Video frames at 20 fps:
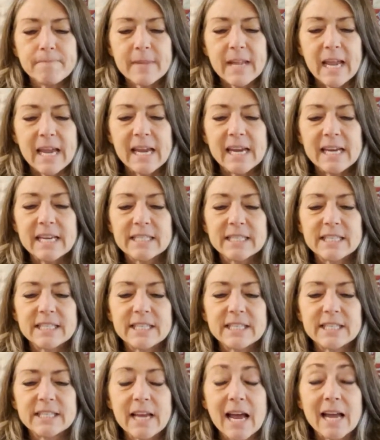And
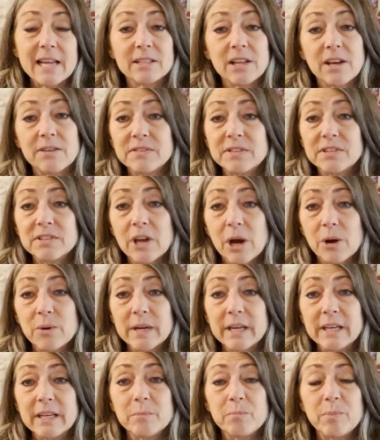I love
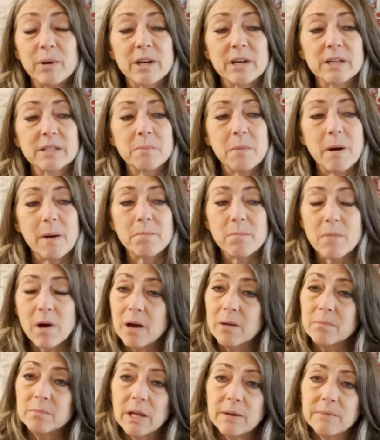sewing because my
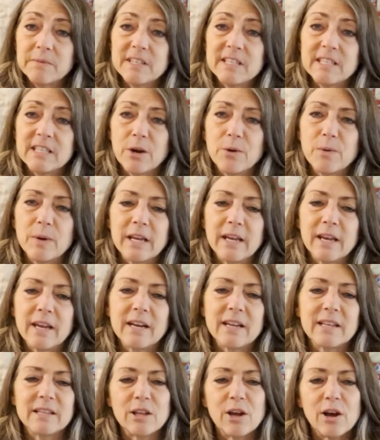mom loves sewing,
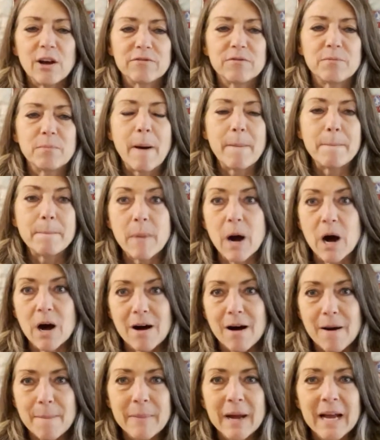and I love my
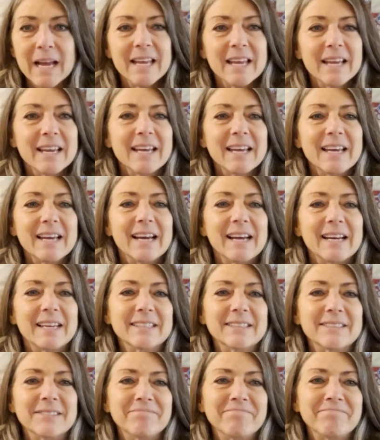mom.
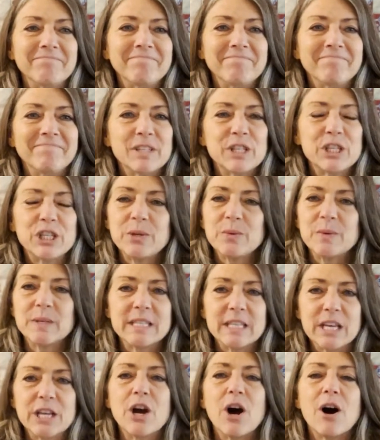She
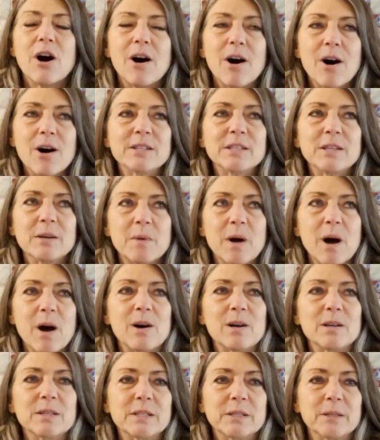was an
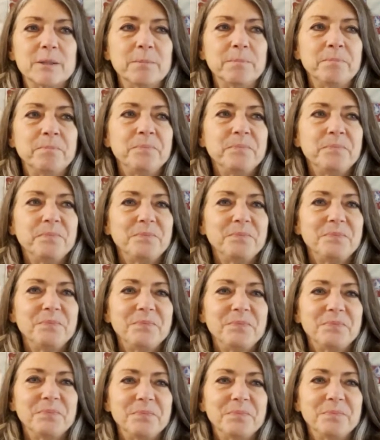awesome
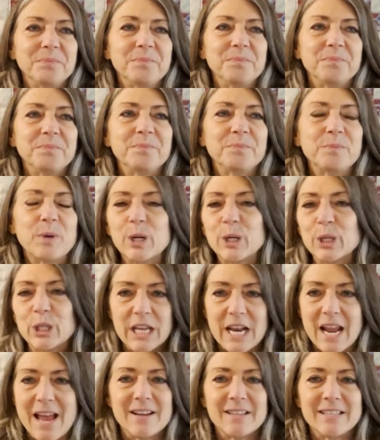
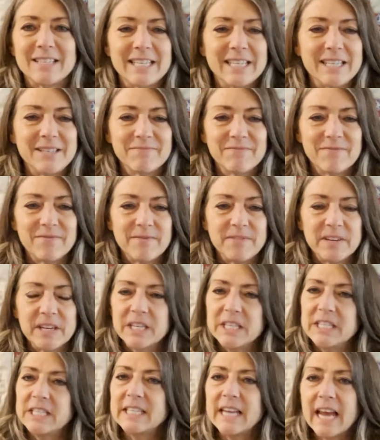personality,
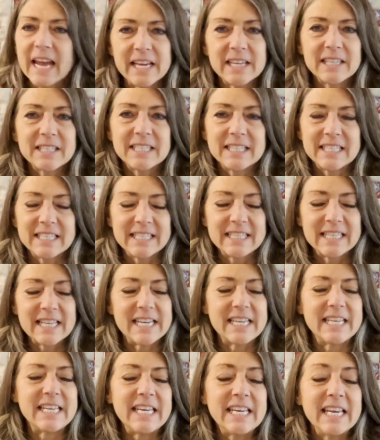very talented
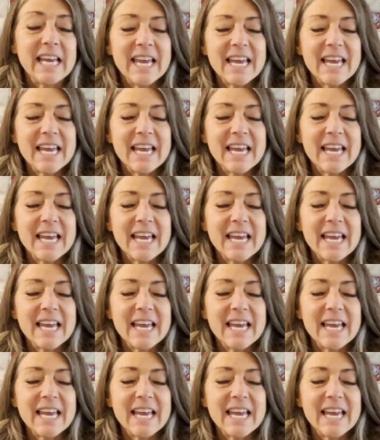lady,